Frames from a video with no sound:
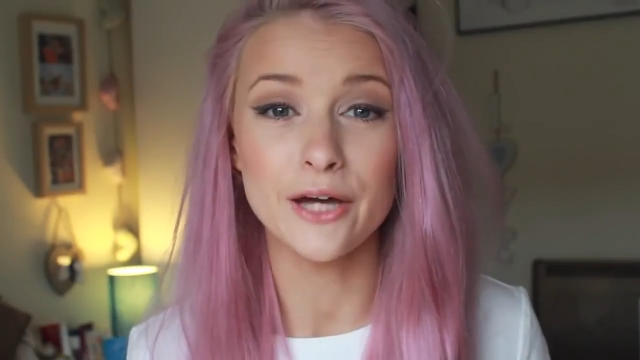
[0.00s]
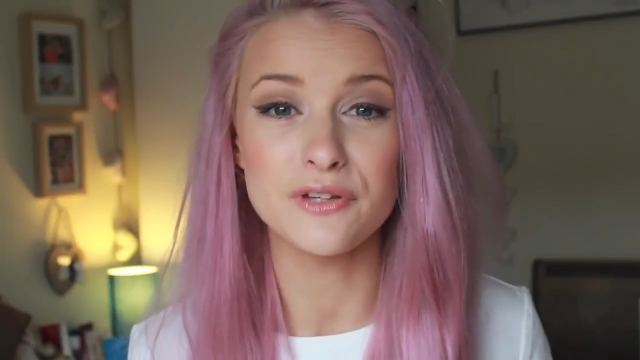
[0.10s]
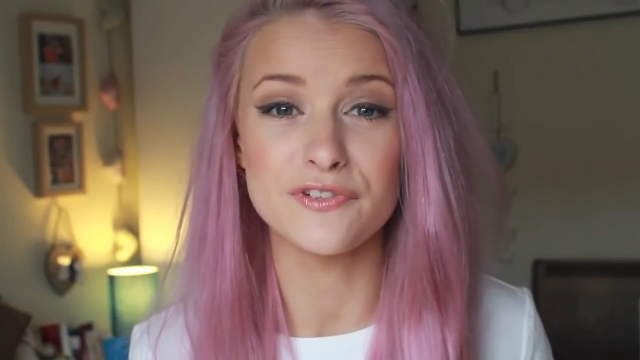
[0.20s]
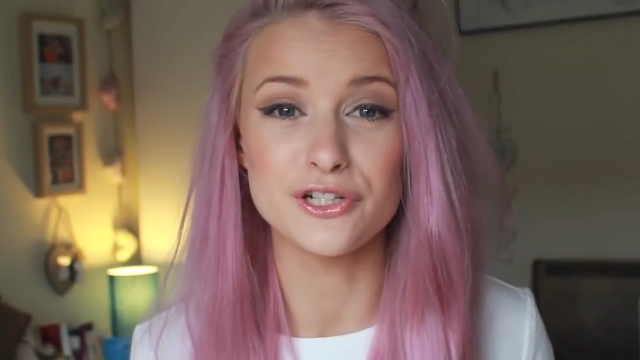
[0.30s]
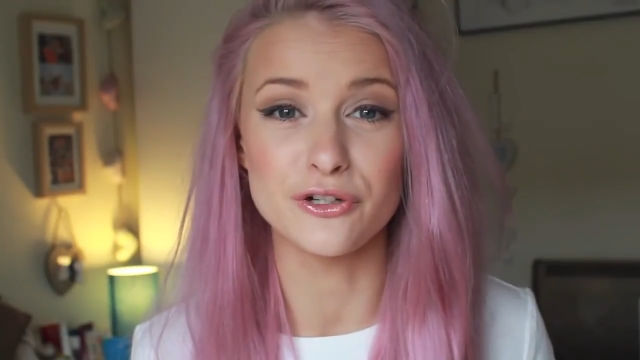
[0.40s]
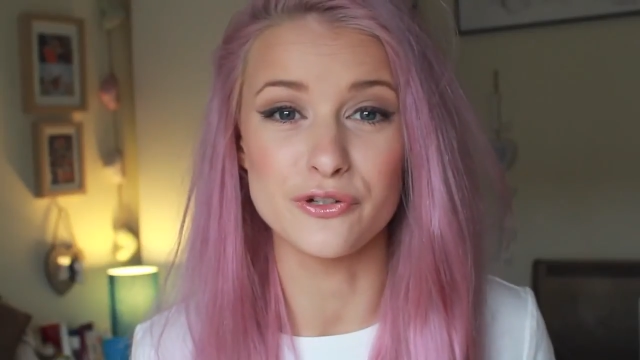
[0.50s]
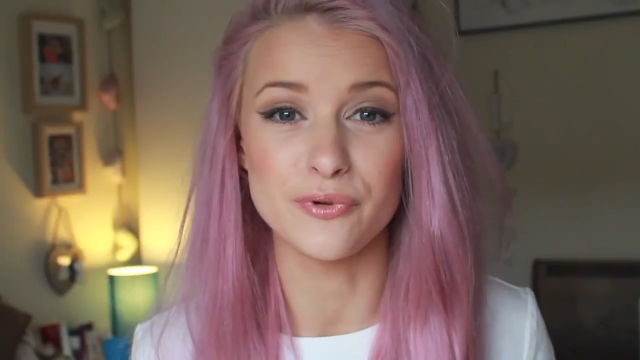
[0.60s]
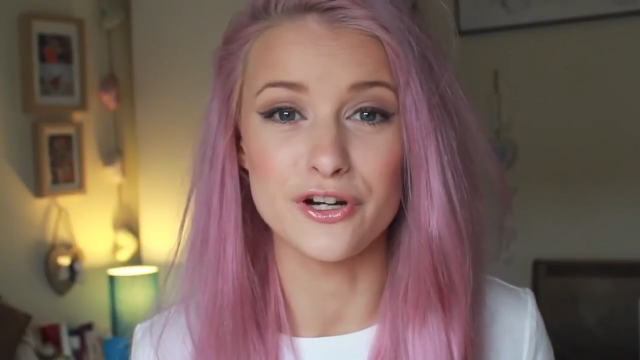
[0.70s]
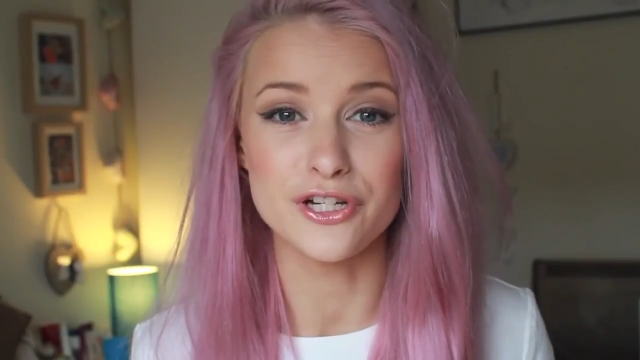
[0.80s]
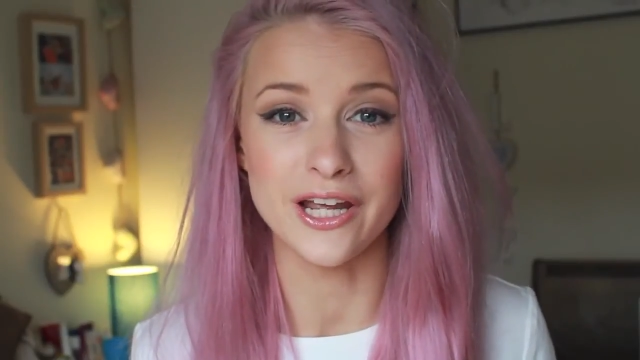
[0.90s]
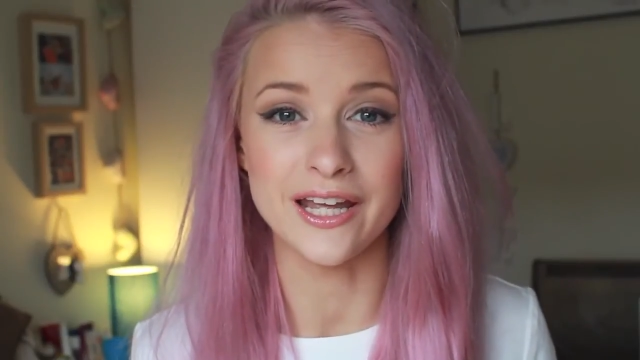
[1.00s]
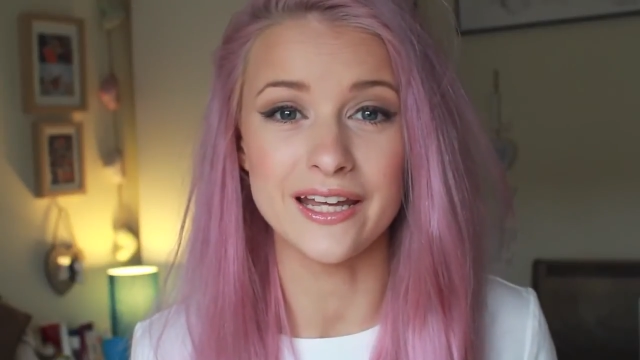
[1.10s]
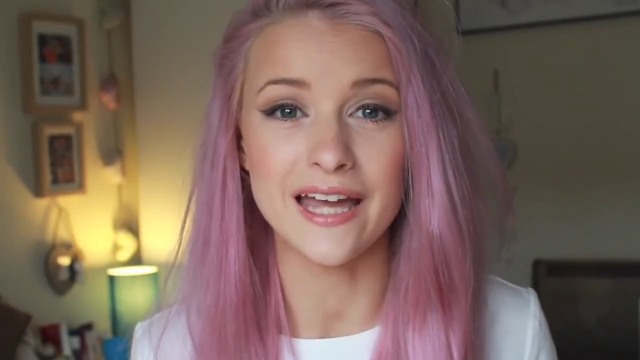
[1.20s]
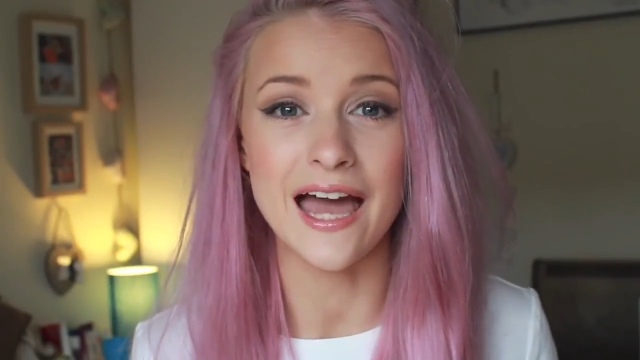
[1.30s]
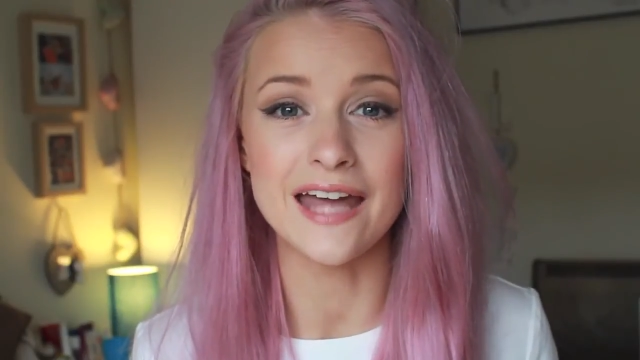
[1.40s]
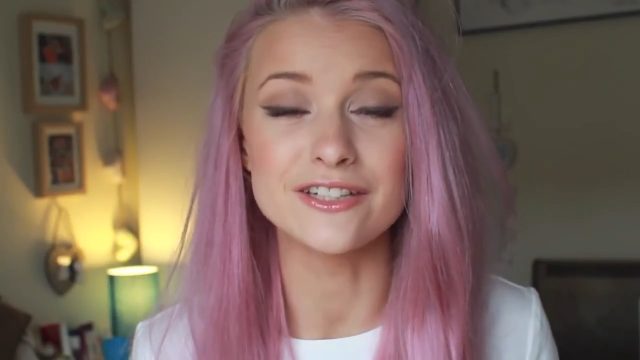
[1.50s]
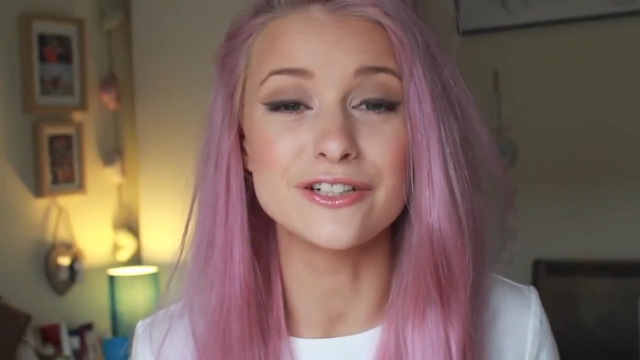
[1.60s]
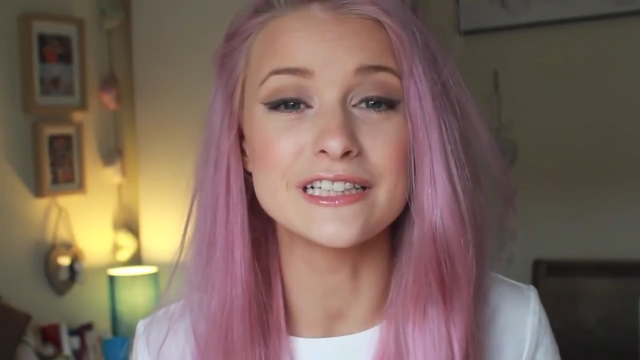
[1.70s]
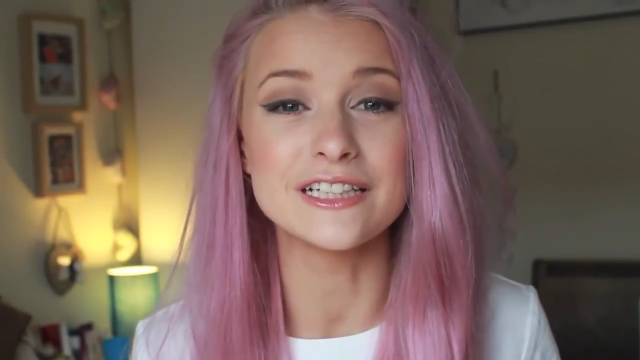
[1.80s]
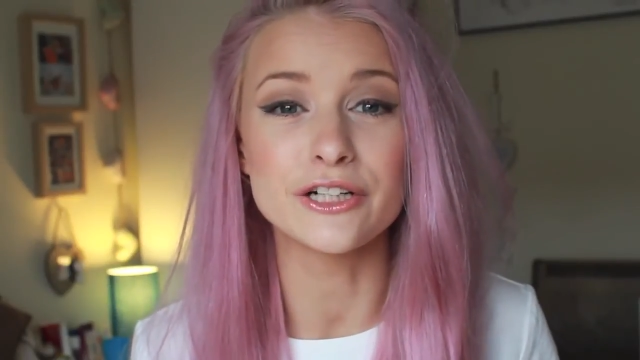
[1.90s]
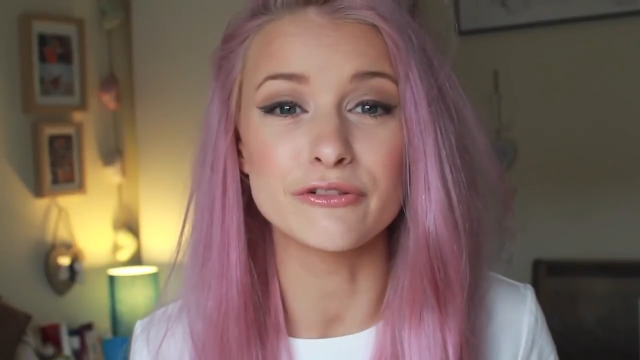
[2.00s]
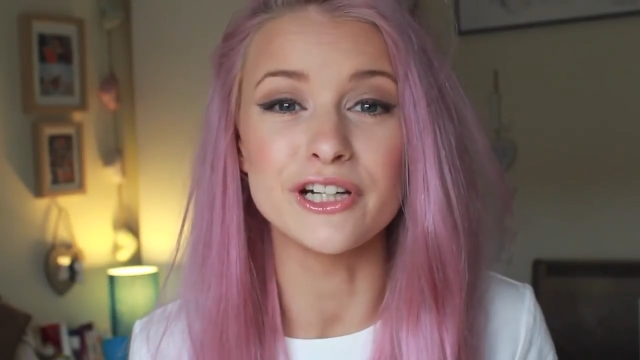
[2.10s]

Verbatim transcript: hope you've enjoyed watching, and good luck